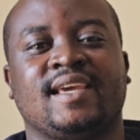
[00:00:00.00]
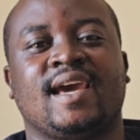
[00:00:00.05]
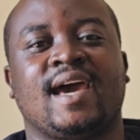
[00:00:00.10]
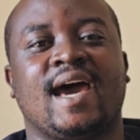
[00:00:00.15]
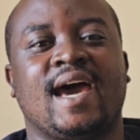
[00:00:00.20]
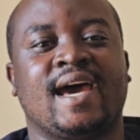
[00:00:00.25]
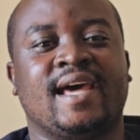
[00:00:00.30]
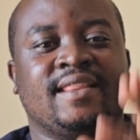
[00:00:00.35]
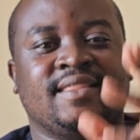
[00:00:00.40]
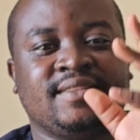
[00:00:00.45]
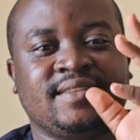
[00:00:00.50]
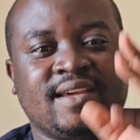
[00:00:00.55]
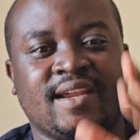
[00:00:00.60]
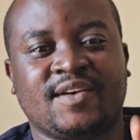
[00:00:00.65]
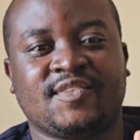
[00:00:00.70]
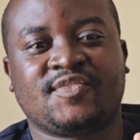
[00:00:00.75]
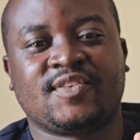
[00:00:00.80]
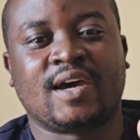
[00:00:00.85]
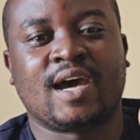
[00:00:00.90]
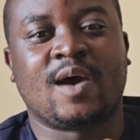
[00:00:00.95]
And
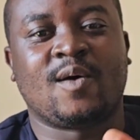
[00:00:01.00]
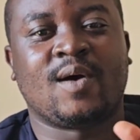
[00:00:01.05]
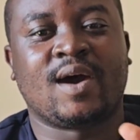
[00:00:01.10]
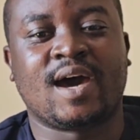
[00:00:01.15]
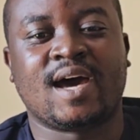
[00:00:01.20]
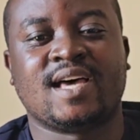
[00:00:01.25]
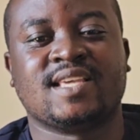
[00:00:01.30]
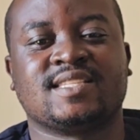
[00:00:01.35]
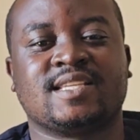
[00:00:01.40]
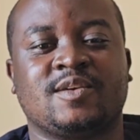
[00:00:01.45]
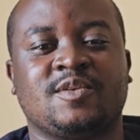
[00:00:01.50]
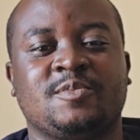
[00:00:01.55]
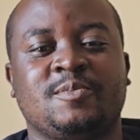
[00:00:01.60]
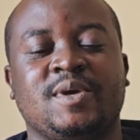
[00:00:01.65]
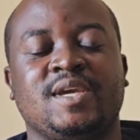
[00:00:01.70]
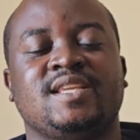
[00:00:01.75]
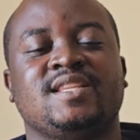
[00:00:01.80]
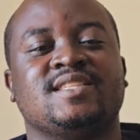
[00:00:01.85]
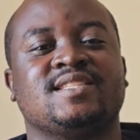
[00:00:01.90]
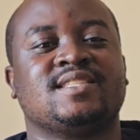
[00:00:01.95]
therefore, our answer
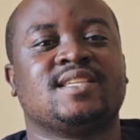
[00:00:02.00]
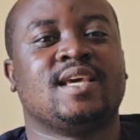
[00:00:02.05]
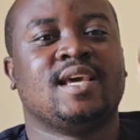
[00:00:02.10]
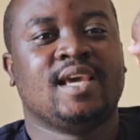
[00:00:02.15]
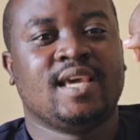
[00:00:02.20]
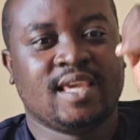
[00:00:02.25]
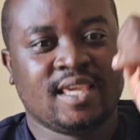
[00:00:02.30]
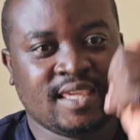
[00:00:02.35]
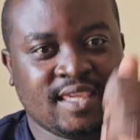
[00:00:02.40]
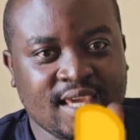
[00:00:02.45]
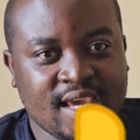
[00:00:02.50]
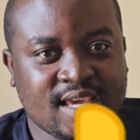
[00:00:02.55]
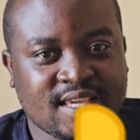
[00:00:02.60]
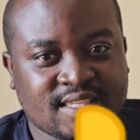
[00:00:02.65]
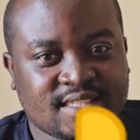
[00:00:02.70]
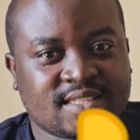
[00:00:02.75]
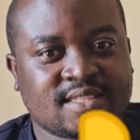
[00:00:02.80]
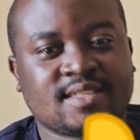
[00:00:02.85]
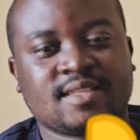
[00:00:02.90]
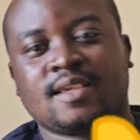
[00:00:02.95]
remains
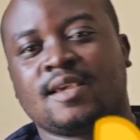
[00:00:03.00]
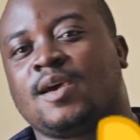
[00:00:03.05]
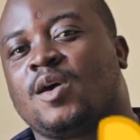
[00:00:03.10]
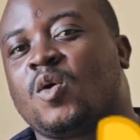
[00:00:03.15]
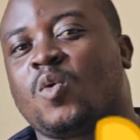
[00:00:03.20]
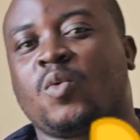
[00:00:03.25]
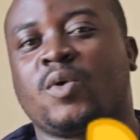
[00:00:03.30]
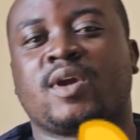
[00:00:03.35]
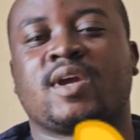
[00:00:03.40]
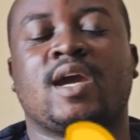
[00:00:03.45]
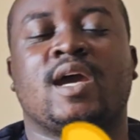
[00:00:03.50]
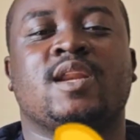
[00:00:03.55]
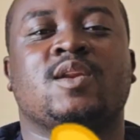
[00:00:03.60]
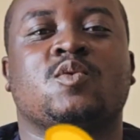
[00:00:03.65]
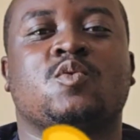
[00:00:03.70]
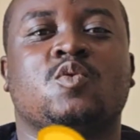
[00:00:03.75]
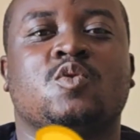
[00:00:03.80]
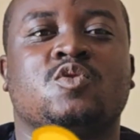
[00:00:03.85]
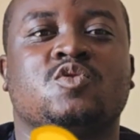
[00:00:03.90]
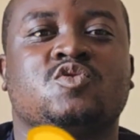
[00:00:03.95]
yes, we can
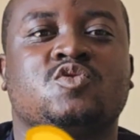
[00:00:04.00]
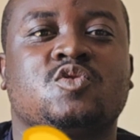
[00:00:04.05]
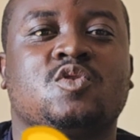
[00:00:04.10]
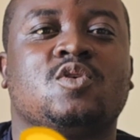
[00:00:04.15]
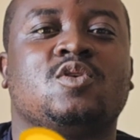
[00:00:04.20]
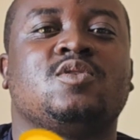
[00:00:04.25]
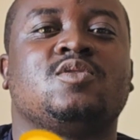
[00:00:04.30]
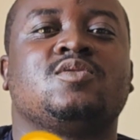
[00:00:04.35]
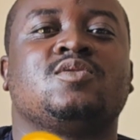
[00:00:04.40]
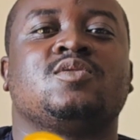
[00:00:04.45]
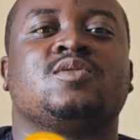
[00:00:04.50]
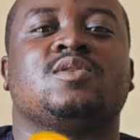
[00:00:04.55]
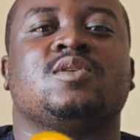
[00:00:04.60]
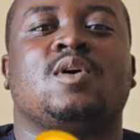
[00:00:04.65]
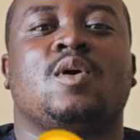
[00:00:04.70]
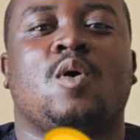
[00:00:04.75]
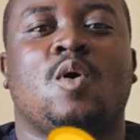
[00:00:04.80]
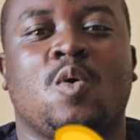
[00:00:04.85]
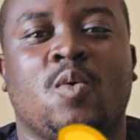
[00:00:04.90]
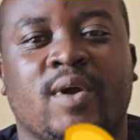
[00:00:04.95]
control
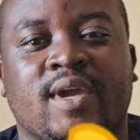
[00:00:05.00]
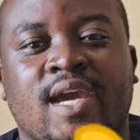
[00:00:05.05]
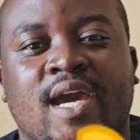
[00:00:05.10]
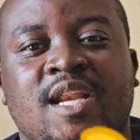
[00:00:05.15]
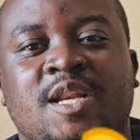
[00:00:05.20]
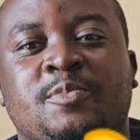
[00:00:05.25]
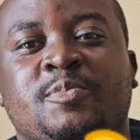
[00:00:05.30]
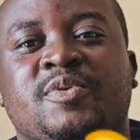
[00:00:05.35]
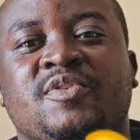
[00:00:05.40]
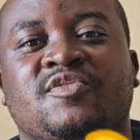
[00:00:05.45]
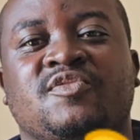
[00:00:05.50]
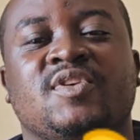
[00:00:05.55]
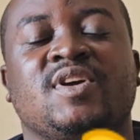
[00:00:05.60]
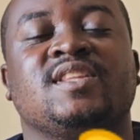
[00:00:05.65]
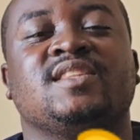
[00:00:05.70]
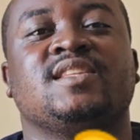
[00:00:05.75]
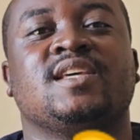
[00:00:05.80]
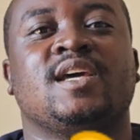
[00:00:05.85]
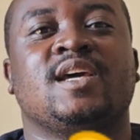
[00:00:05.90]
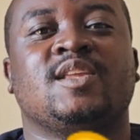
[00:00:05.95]
or we can
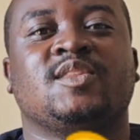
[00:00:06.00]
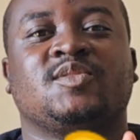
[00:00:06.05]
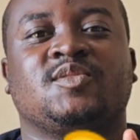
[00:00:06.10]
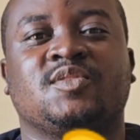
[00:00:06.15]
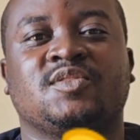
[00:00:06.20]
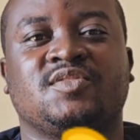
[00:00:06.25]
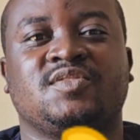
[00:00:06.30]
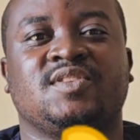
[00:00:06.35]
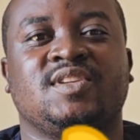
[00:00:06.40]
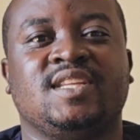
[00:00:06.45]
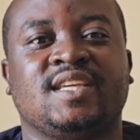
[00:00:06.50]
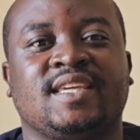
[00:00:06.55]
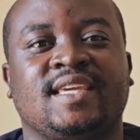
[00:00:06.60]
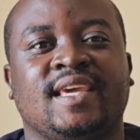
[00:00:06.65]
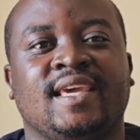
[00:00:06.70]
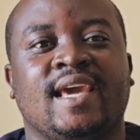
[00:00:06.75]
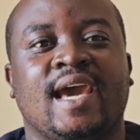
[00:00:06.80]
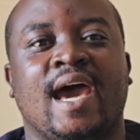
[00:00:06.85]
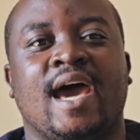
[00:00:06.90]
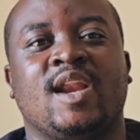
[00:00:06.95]
prevent tooth decay,
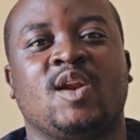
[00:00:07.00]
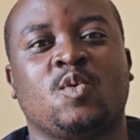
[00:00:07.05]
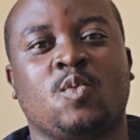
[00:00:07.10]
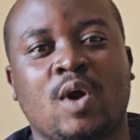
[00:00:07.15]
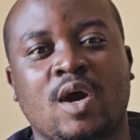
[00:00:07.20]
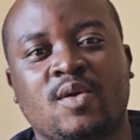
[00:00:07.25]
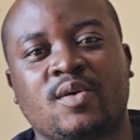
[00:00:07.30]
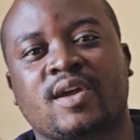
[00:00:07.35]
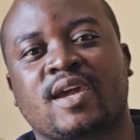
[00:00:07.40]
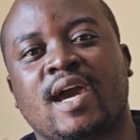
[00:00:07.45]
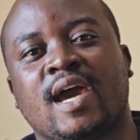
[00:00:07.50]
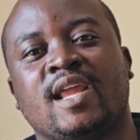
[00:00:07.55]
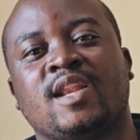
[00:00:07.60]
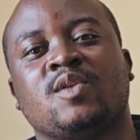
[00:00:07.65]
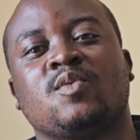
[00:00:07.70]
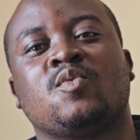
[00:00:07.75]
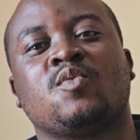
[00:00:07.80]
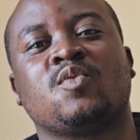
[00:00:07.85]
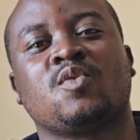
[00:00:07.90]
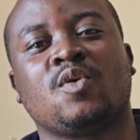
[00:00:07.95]
and one
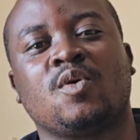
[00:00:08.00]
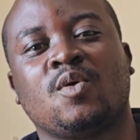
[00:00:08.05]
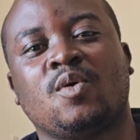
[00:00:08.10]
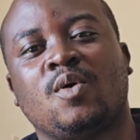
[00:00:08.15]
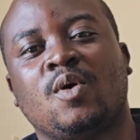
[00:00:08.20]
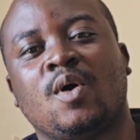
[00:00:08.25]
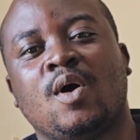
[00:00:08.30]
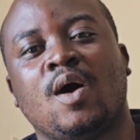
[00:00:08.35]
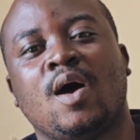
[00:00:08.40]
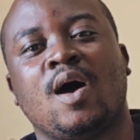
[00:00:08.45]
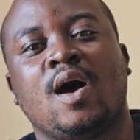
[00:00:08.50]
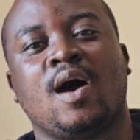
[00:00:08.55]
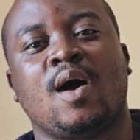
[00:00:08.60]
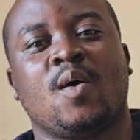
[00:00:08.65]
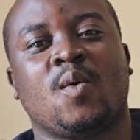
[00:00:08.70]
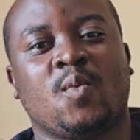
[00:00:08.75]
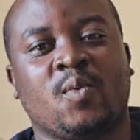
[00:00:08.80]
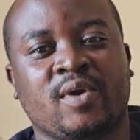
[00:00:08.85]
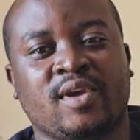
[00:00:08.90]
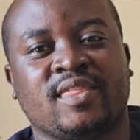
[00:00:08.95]
can grow
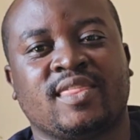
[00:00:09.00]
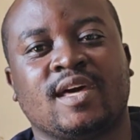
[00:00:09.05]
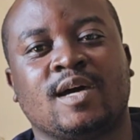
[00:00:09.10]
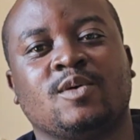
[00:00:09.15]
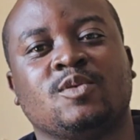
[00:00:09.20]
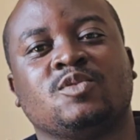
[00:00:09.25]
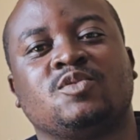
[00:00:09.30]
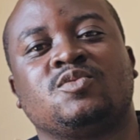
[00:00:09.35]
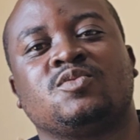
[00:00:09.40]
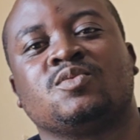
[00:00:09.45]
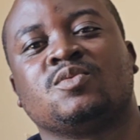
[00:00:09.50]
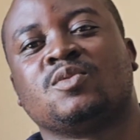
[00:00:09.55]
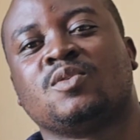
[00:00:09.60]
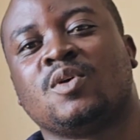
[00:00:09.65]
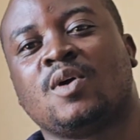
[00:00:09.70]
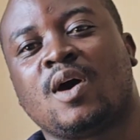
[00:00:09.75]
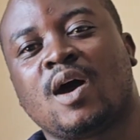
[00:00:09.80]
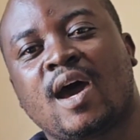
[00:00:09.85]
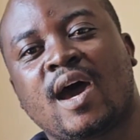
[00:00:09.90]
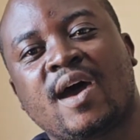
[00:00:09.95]
without
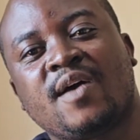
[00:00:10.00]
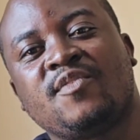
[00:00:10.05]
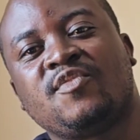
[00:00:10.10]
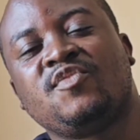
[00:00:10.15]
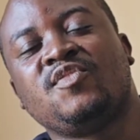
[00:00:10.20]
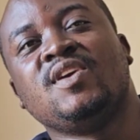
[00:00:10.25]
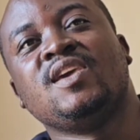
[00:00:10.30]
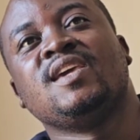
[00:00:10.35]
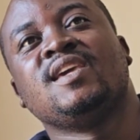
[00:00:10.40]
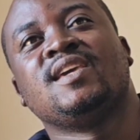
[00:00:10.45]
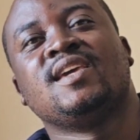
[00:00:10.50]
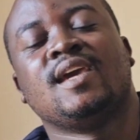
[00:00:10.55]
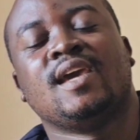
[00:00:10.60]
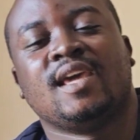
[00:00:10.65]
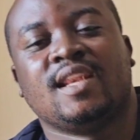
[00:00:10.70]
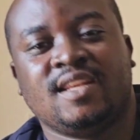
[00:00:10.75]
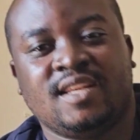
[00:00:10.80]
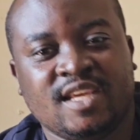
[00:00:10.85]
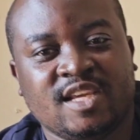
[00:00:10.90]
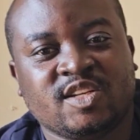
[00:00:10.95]
having
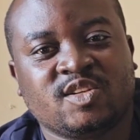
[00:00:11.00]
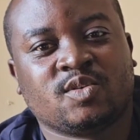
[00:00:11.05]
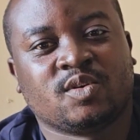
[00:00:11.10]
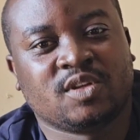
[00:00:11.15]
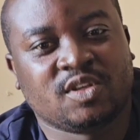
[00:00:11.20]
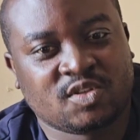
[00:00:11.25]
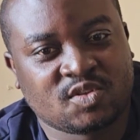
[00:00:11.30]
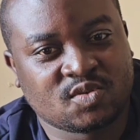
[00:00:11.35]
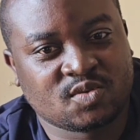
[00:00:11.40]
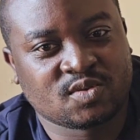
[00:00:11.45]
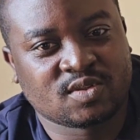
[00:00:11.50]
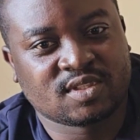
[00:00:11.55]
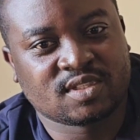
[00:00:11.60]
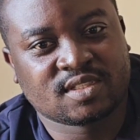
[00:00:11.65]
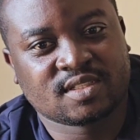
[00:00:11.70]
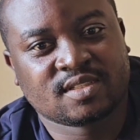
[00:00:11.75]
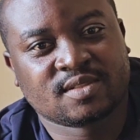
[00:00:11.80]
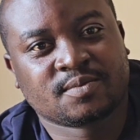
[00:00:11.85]
dental issues.